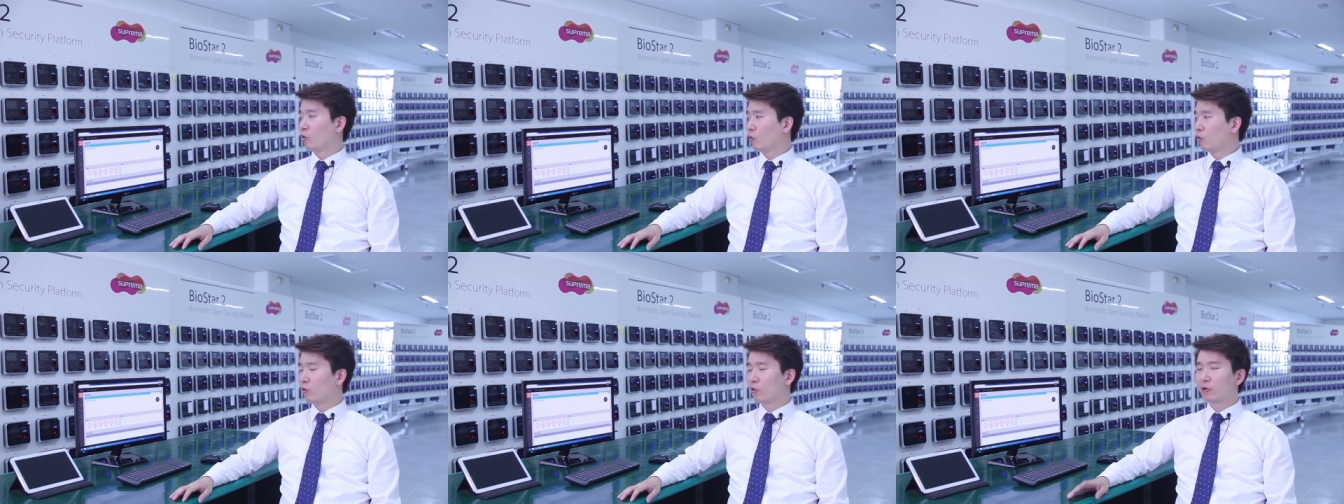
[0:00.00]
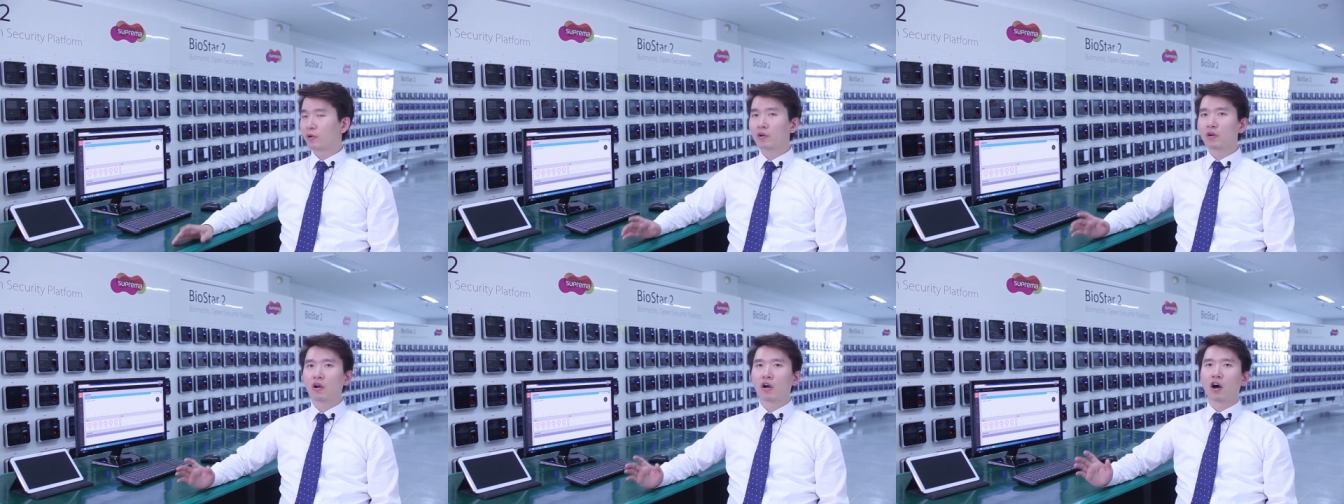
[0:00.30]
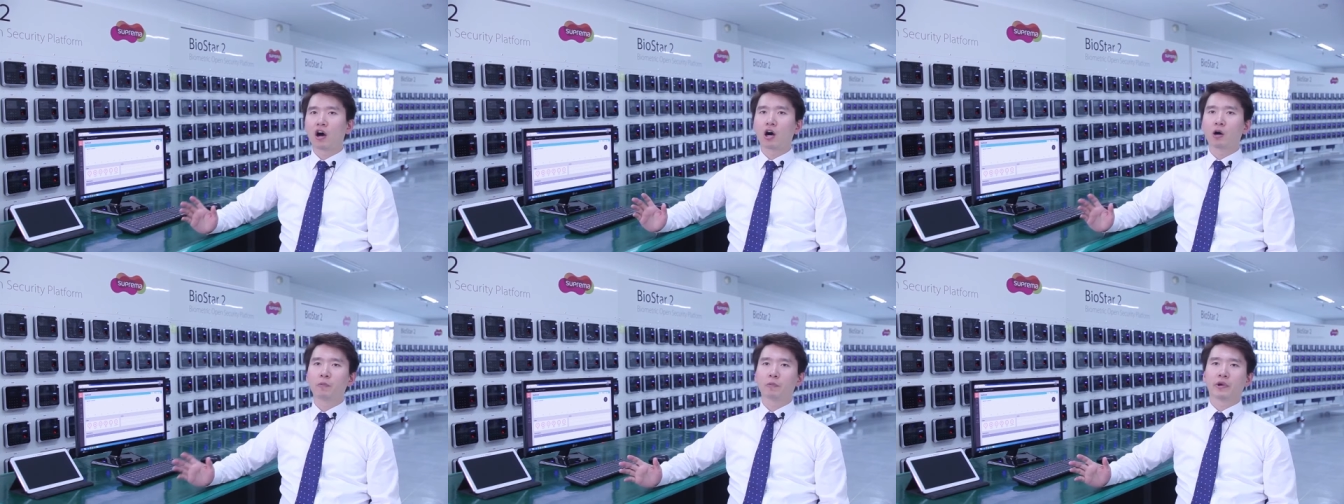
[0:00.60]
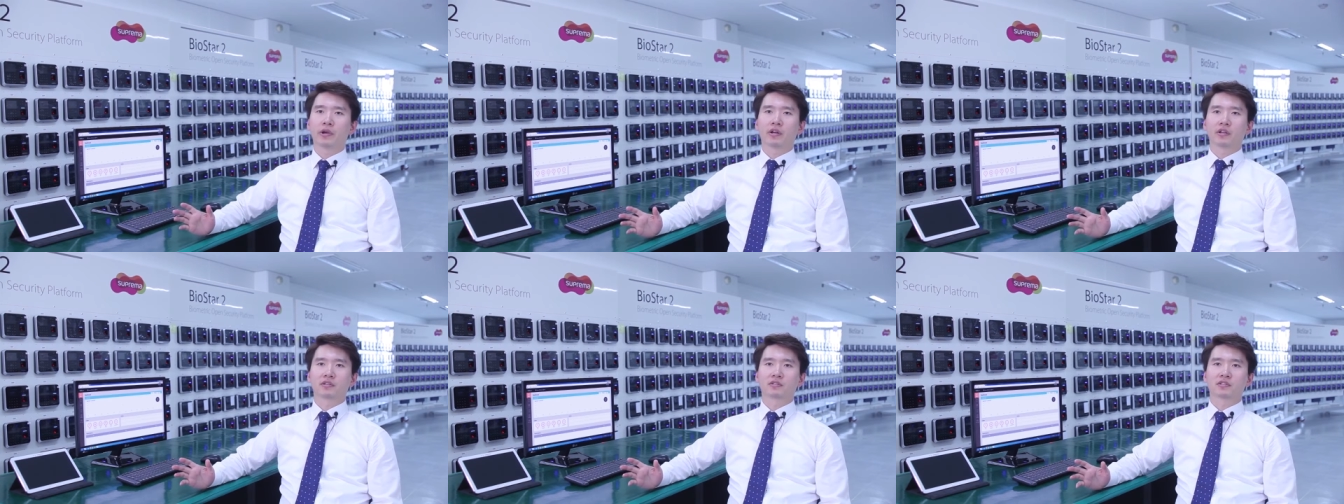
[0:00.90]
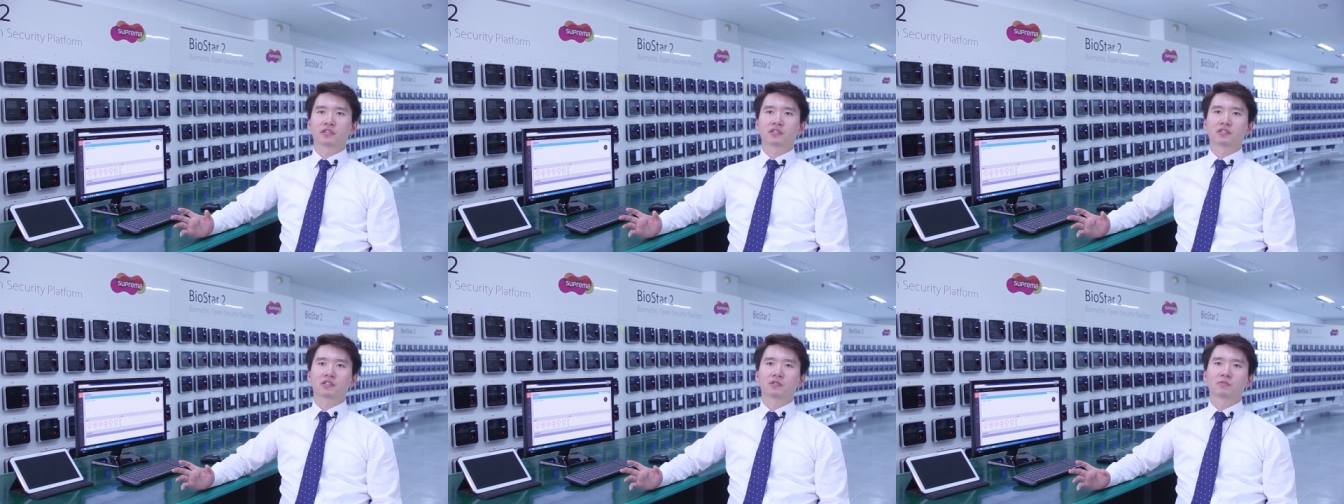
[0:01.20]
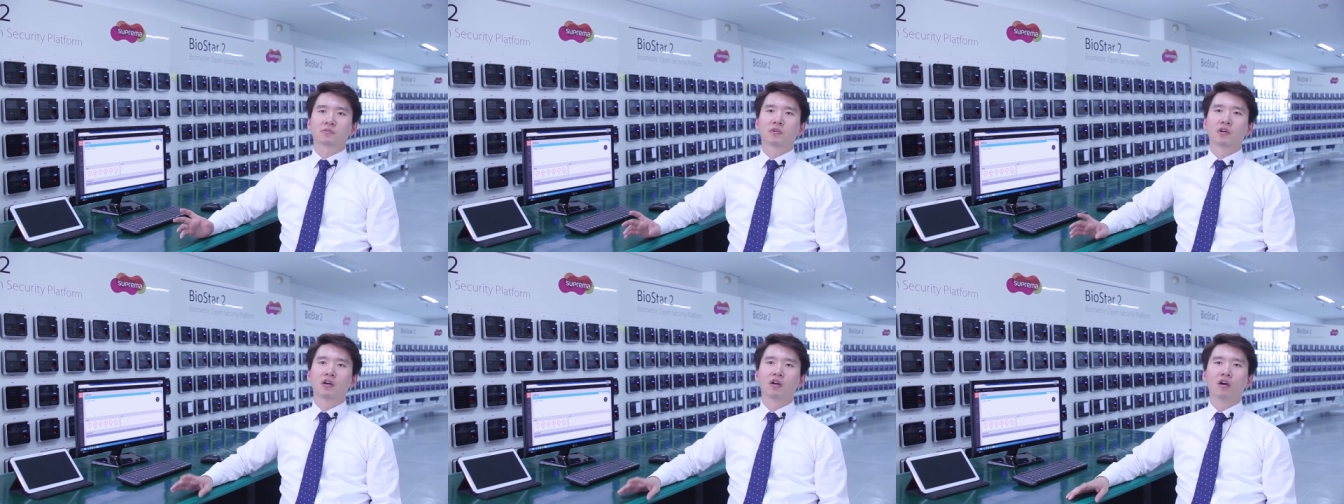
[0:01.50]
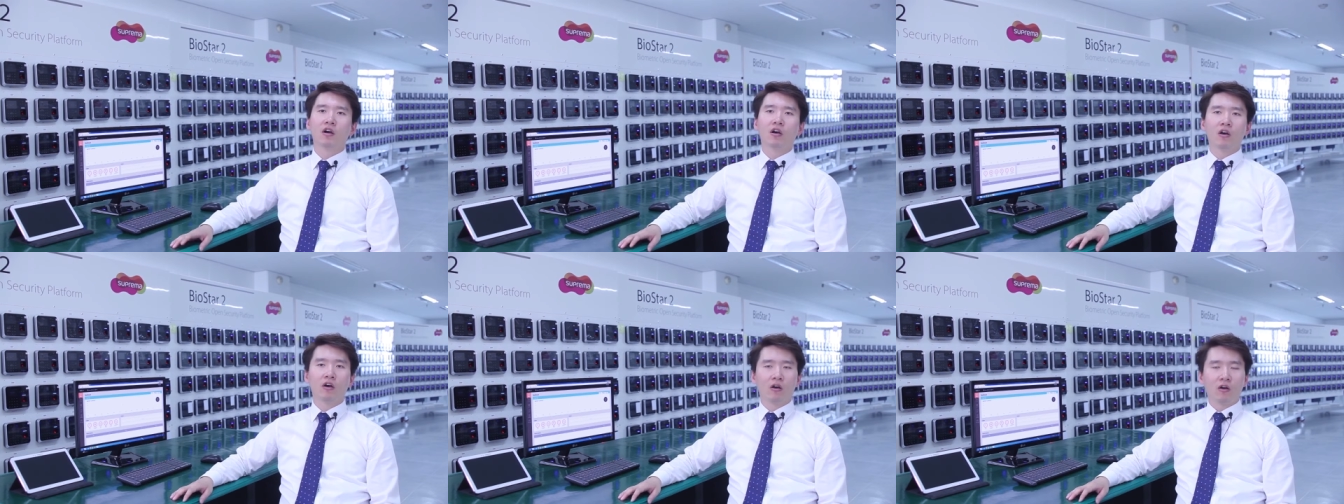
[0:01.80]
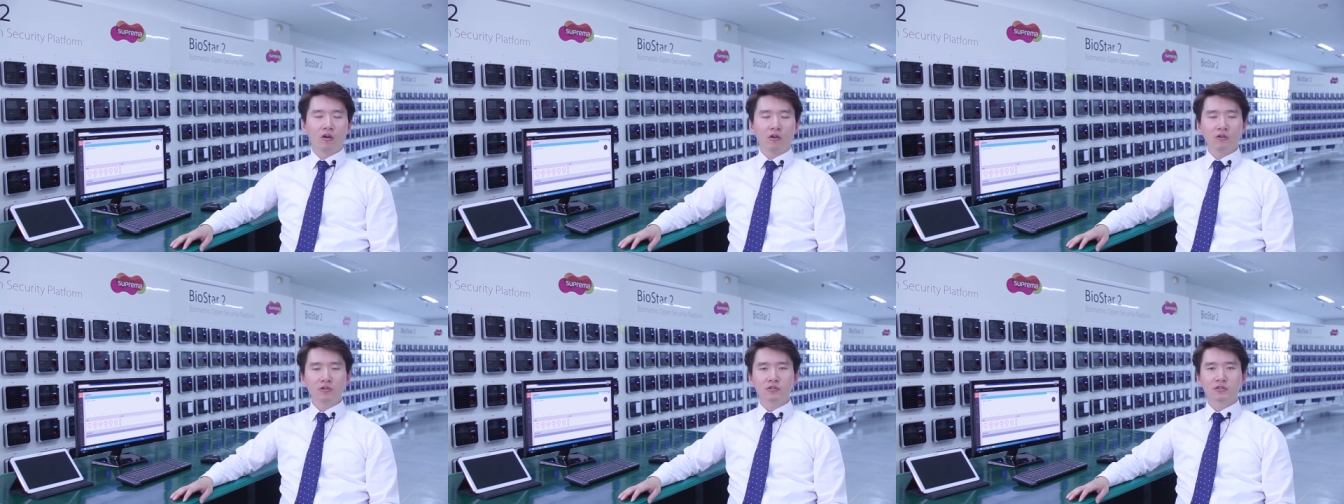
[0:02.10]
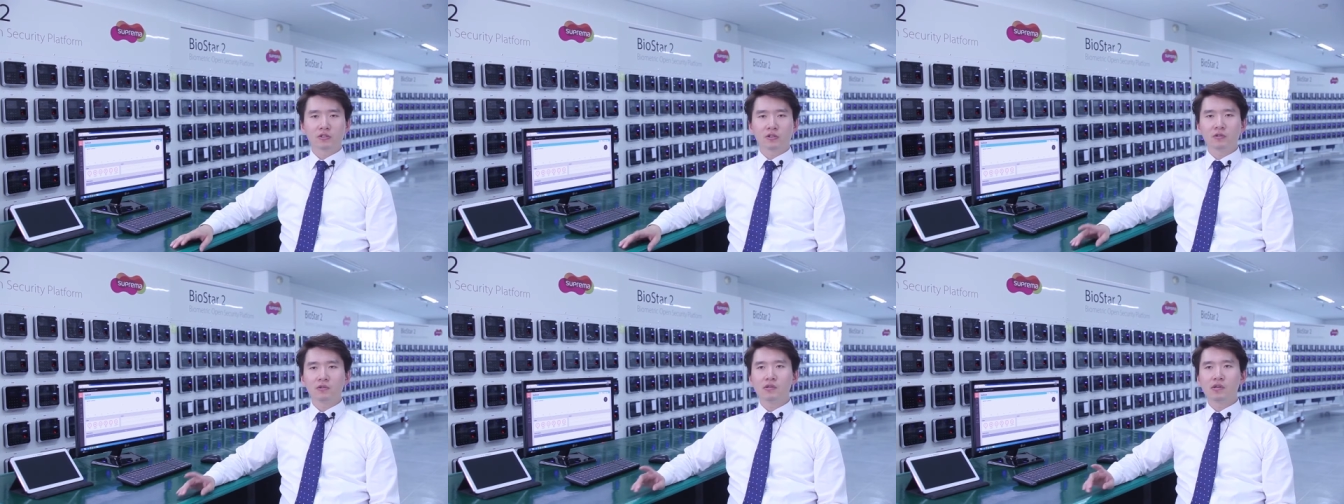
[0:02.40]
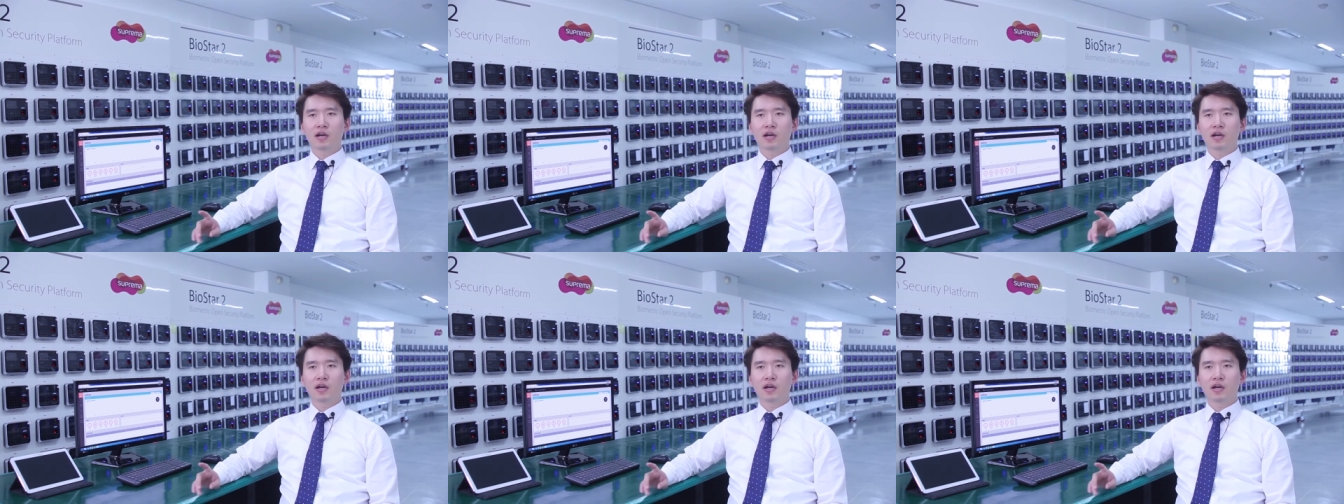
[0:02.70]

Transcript: or operating system. Also,